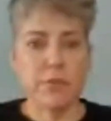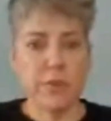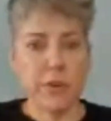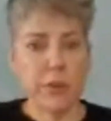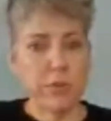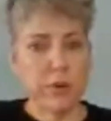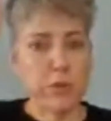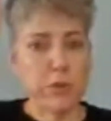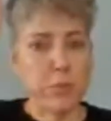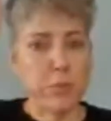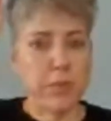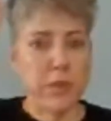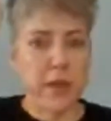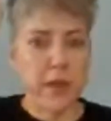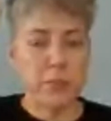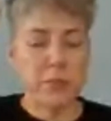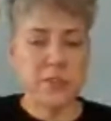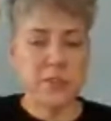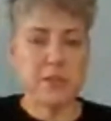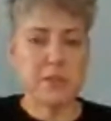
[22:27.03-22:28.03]
If the growth
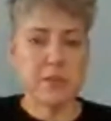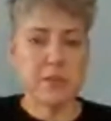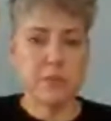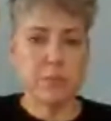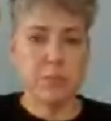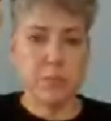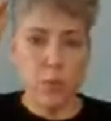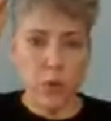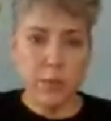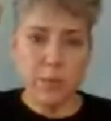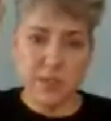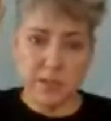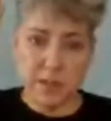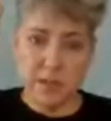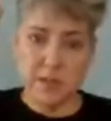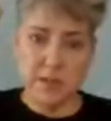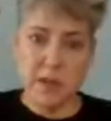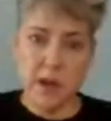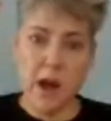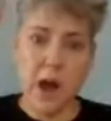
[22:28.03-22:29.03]
plant was at, point was
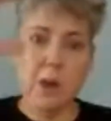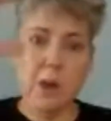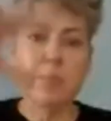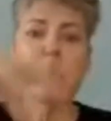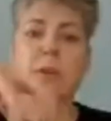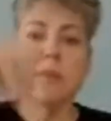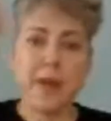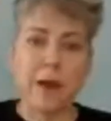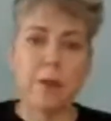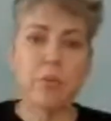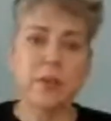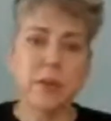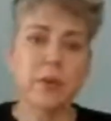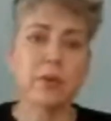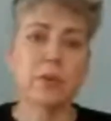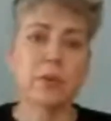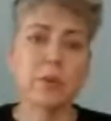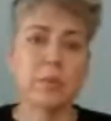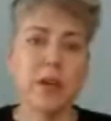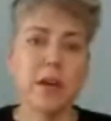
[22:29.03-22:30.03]
at the top, that would
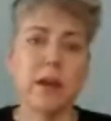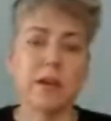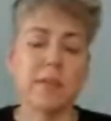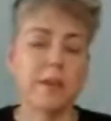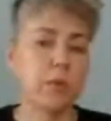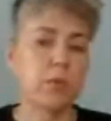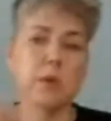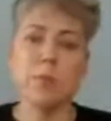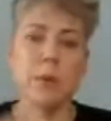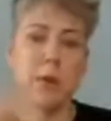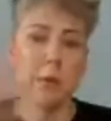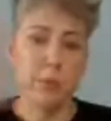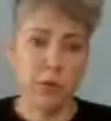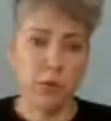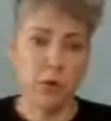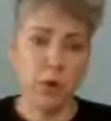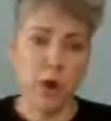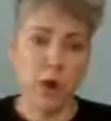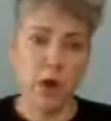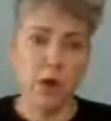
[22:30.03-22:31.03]
kill the plant. They wouldn't be
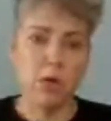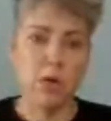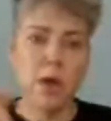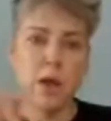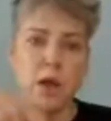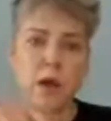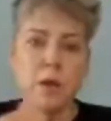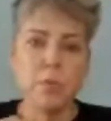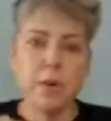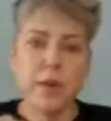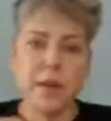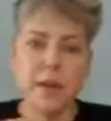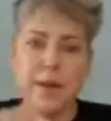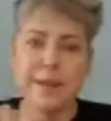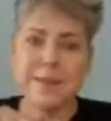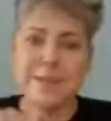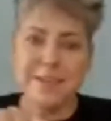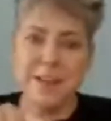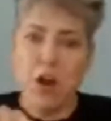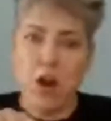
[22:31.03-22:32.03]
able to grow.
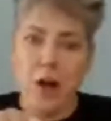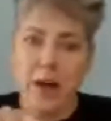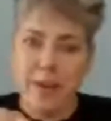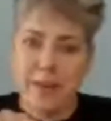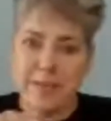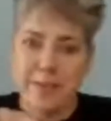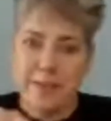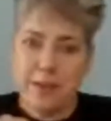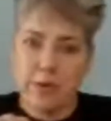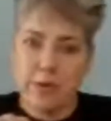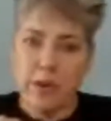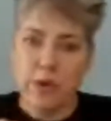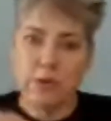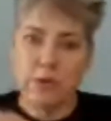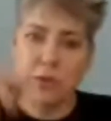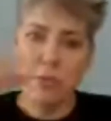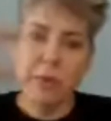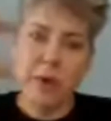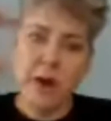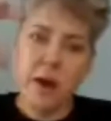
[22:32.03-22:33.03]
But it's not. It's down
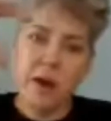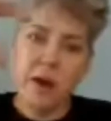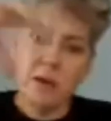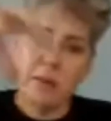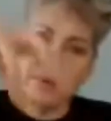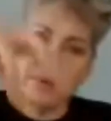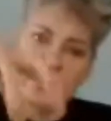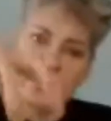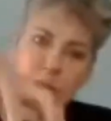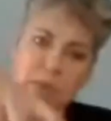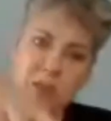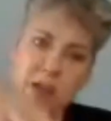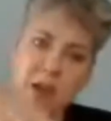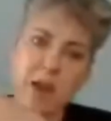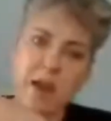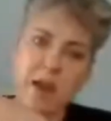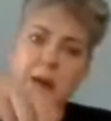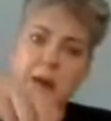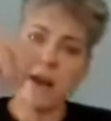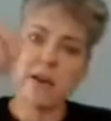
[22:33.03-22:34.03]
here at the bottom. So
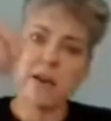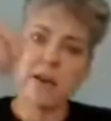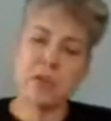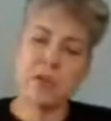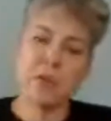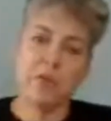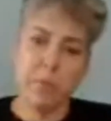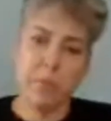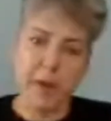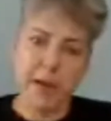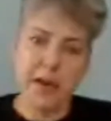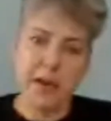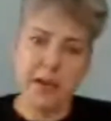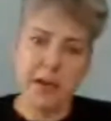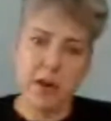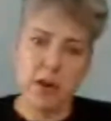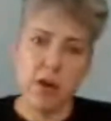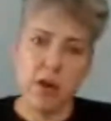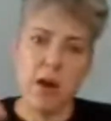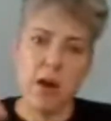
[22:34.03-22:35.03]
that action of
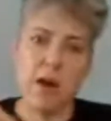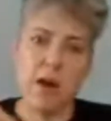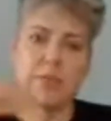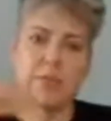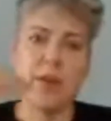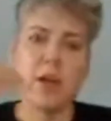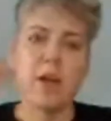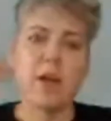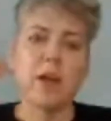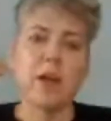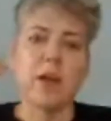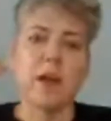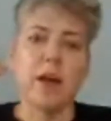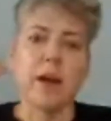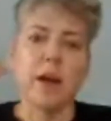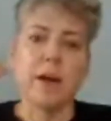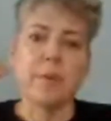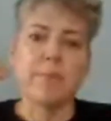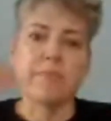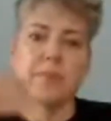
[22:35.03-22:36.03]
biting it off,
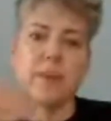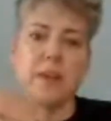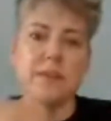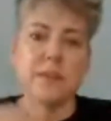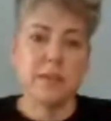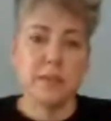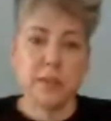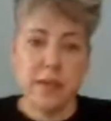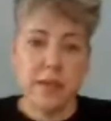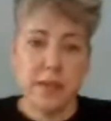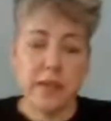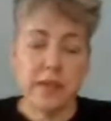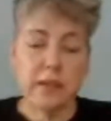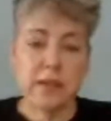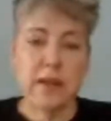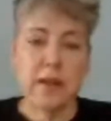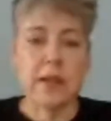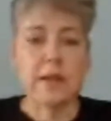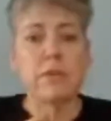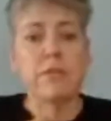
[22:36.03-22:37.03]
um, it doesn't kill it.